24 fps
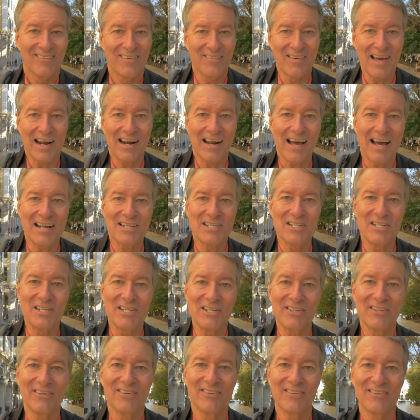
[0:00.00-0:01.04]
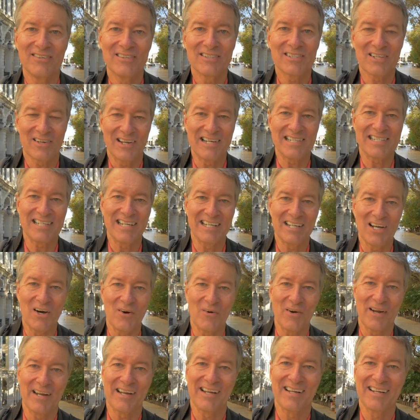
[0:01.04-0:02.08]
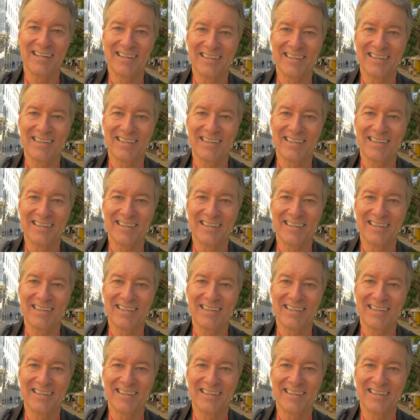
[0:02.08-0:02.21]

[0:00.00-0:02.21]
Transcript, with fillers: We've got a lot to do, so let's get going.